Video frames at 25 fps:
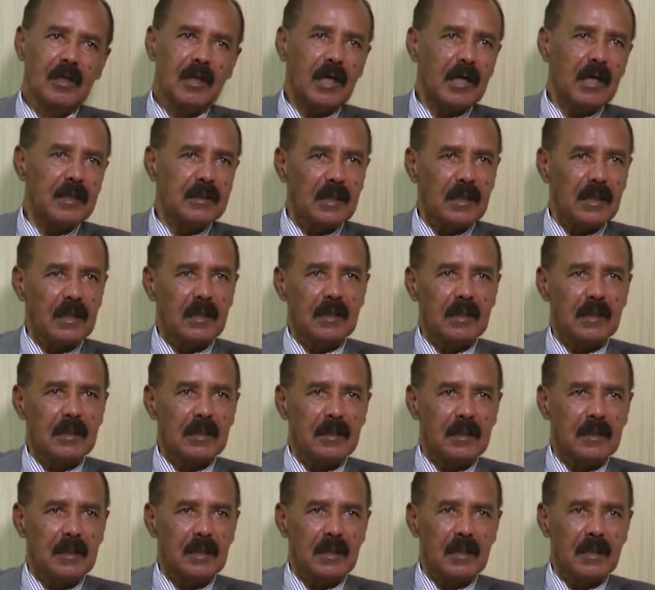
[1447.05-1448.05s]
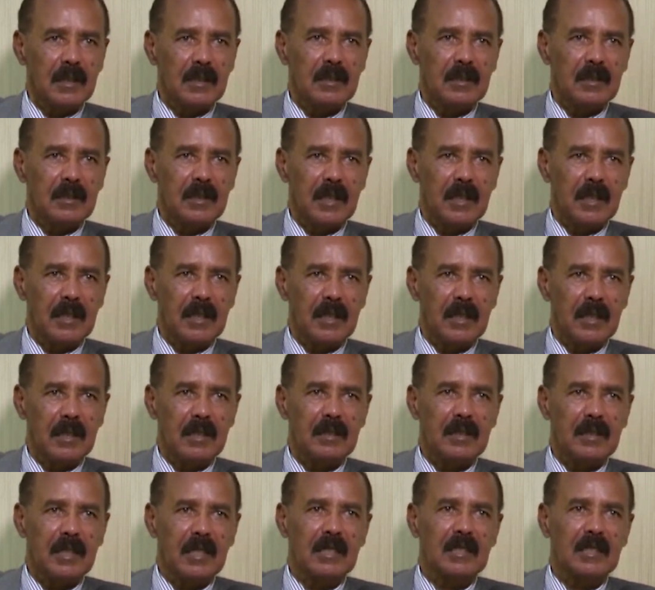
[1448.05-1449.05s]
As I indicated earlier,
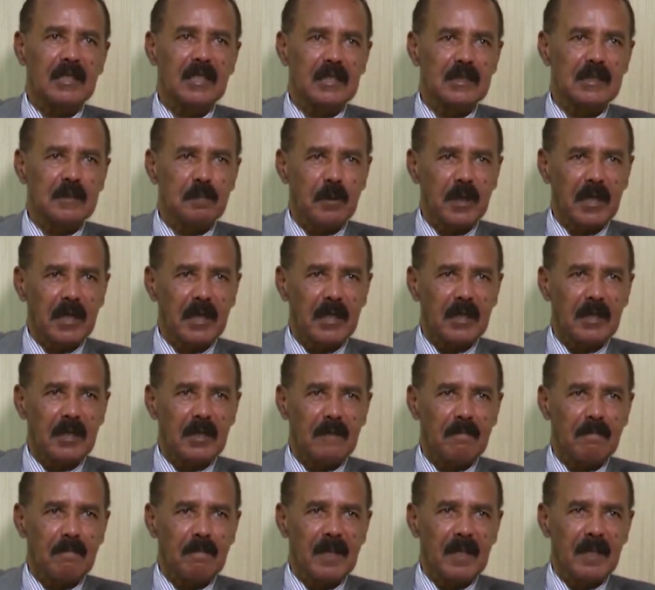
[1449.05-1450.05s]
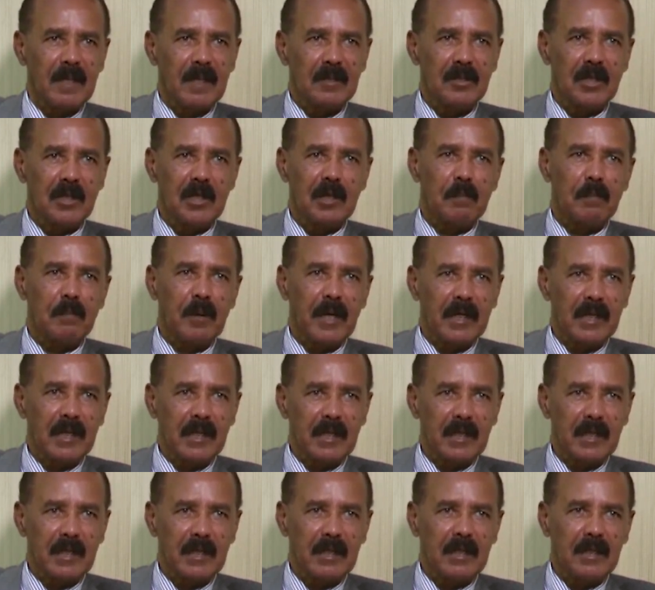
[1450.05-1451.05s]
they are desperate, they are
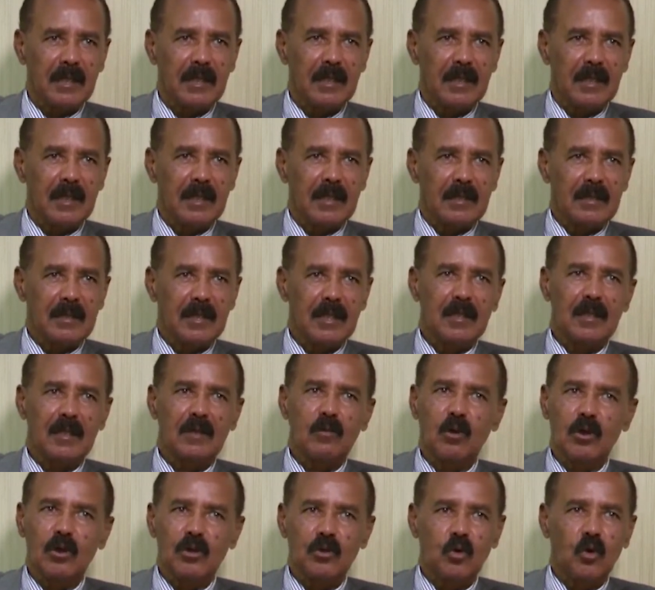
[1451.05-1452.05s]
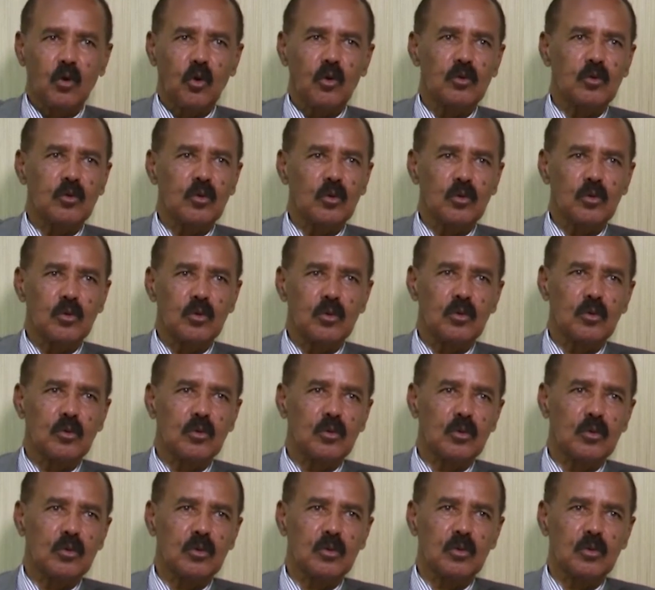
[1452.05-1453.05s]
panicky. They don't want
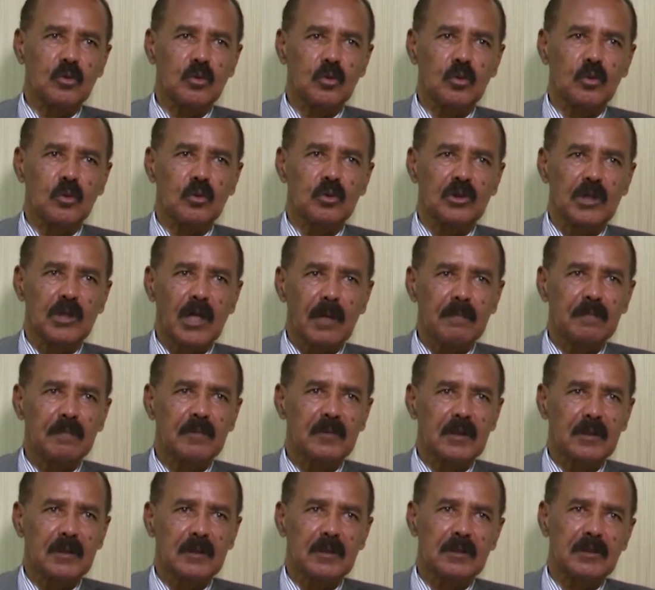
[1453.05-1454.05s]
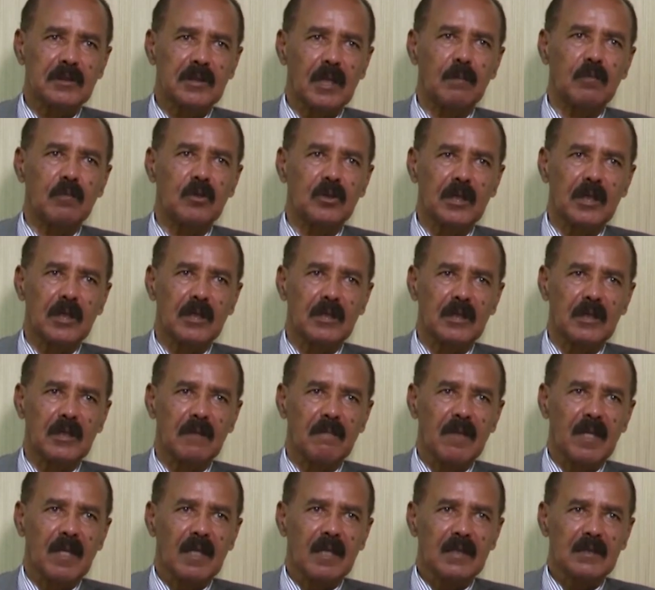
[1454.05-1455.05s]
to sabotage,
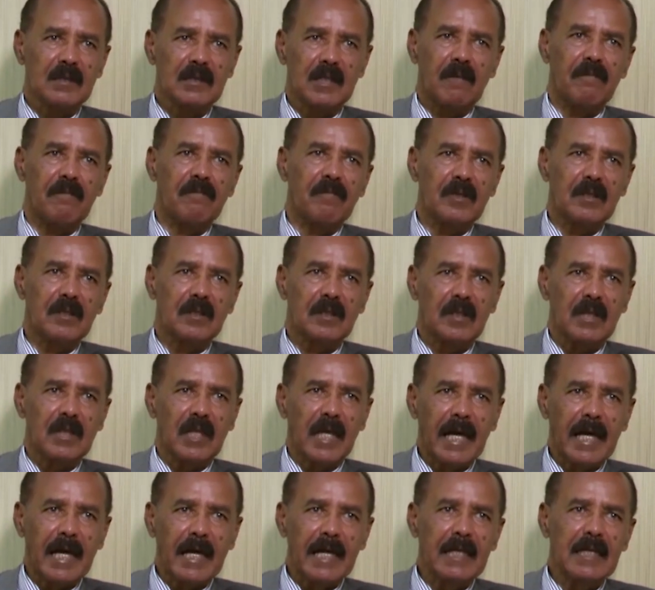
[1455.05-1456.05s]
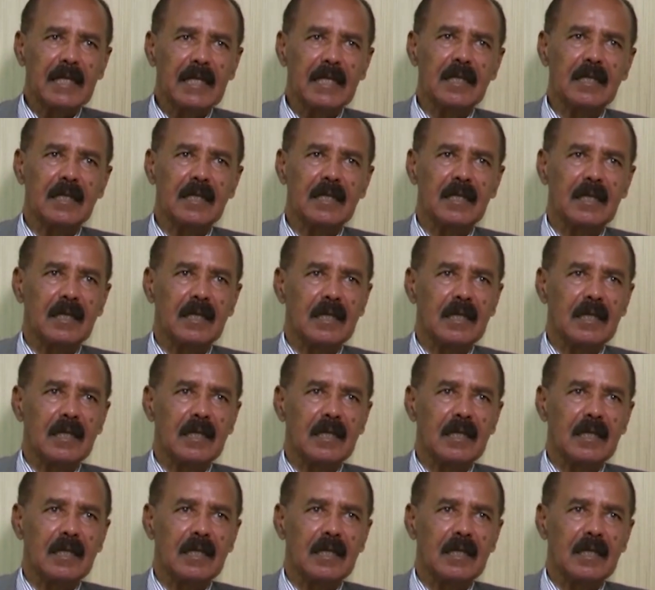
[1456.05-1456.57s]
subvert any